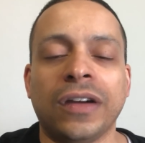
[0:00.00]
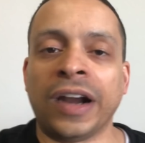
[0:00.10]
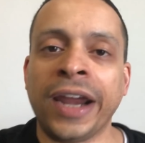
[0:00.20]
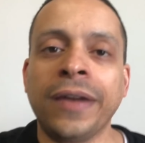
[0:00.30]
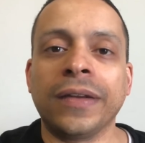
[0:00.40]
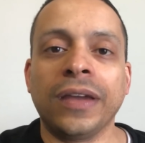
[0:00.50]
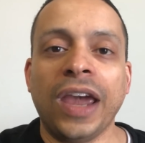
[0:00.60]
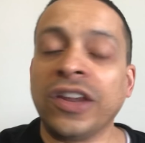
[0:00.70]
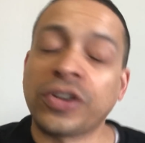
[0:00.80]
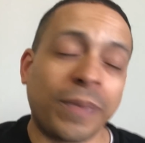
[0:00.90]
All right?
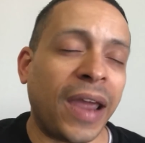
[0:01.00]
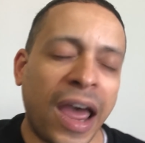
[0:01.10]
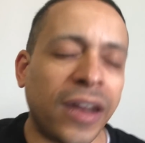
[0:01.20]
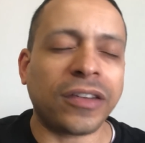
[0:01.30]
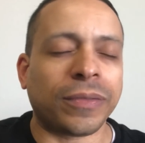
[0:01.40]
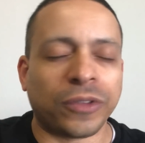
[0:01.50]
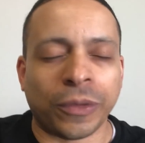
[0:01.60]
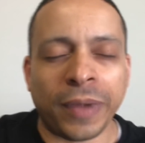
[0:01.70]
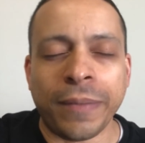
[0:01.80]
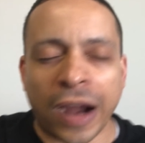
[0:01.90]
And to be honest, to me,